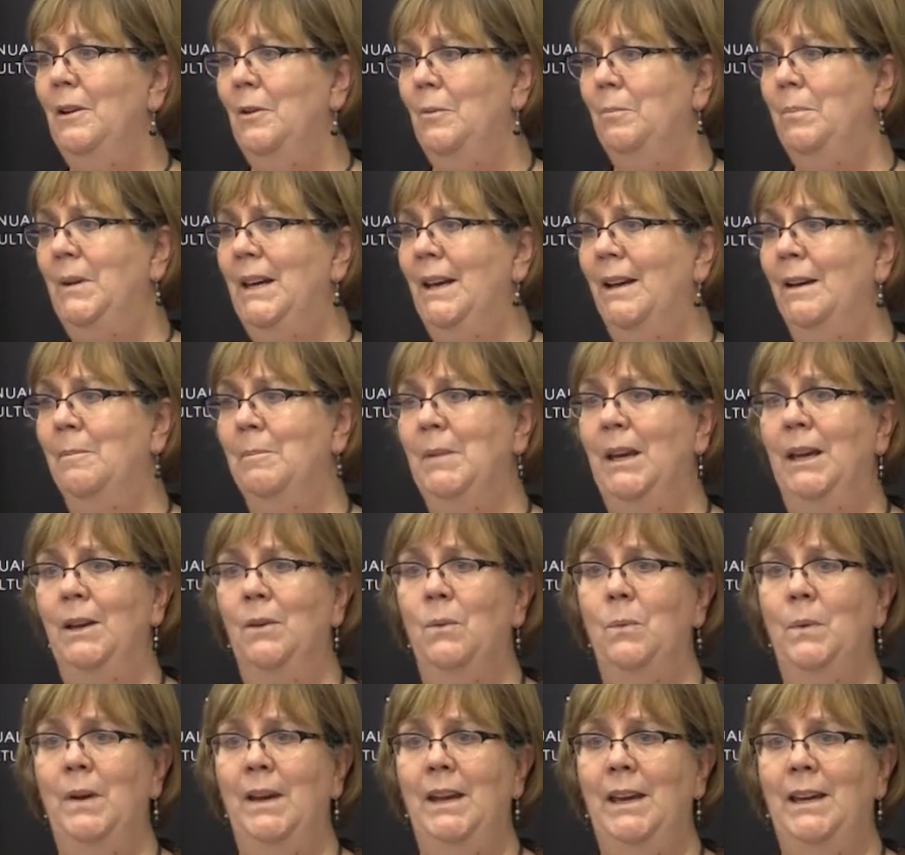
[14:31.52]
becoming a
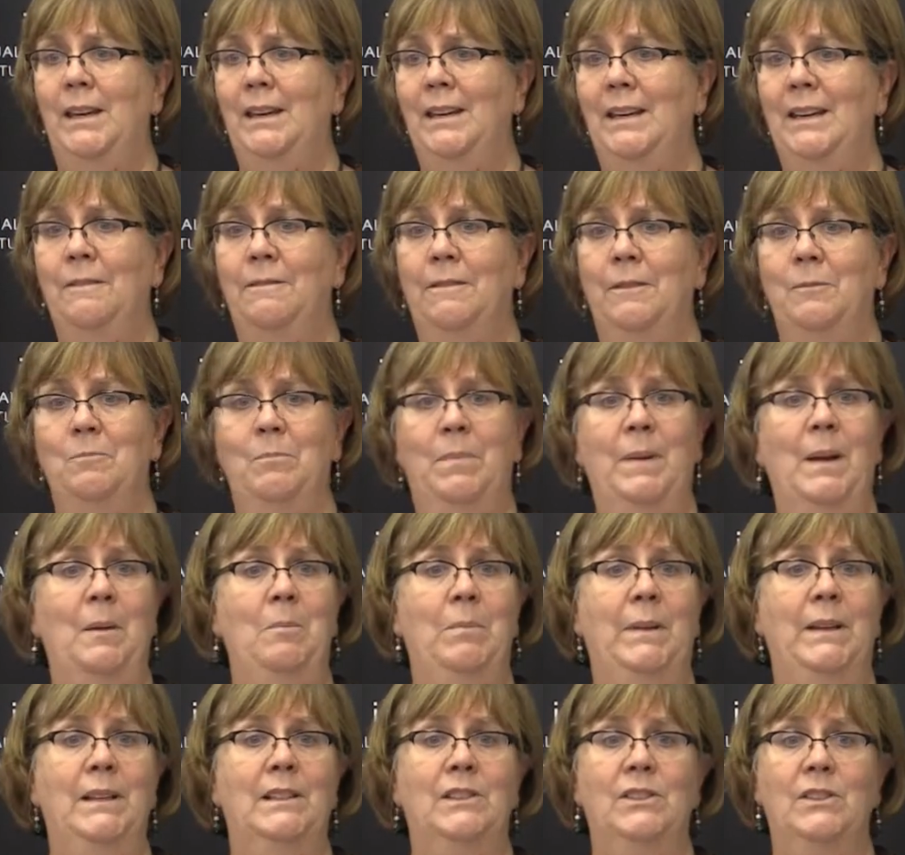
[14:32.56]
way even
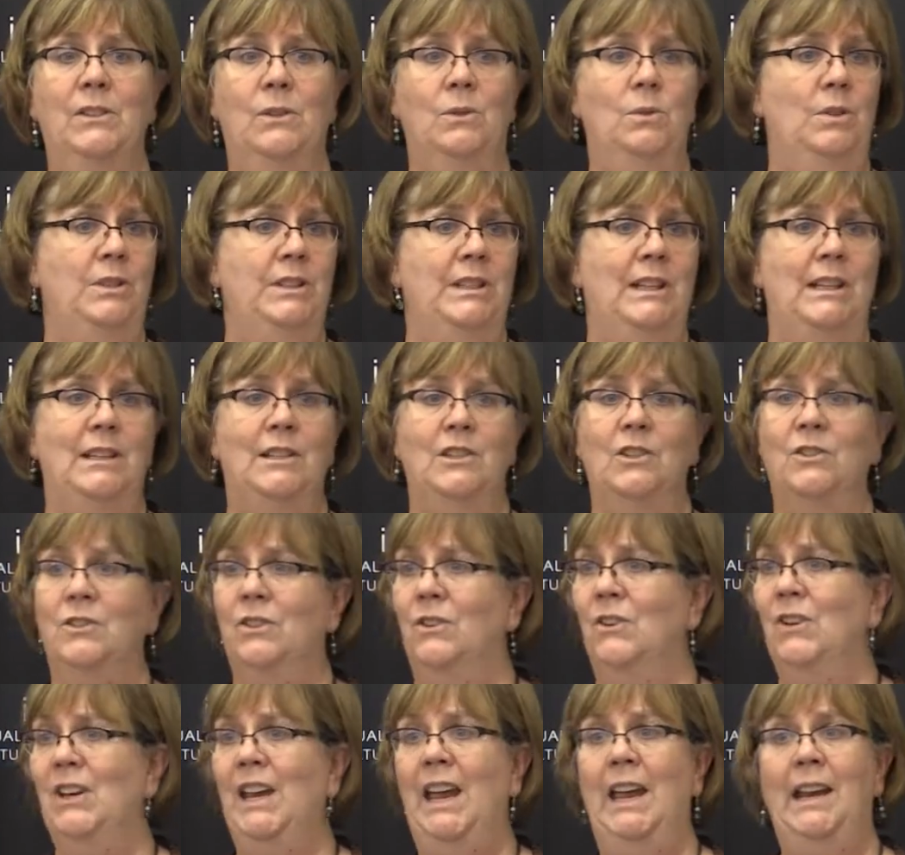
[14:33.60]
public school teachers
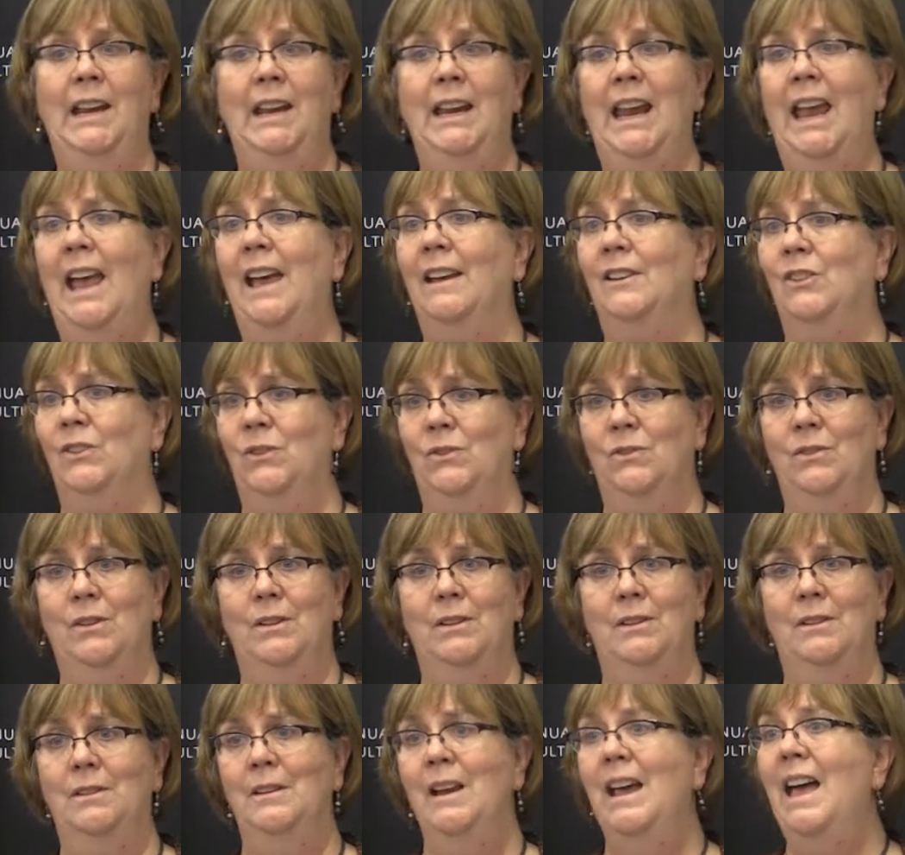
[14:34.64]
are getting
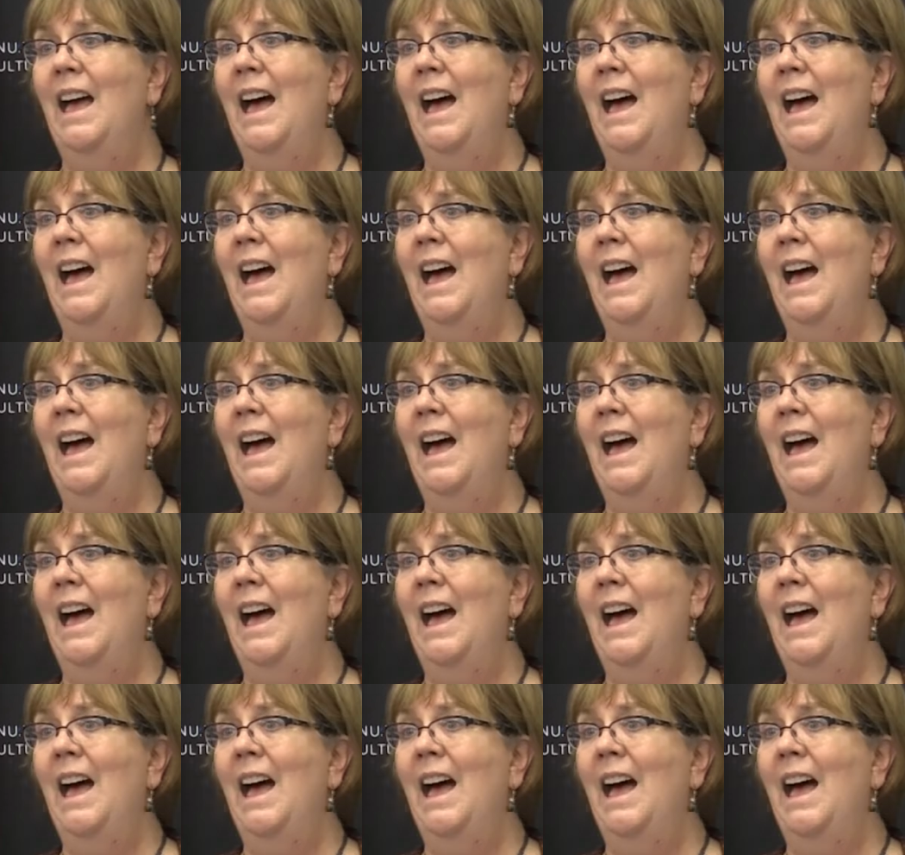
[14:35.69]
extra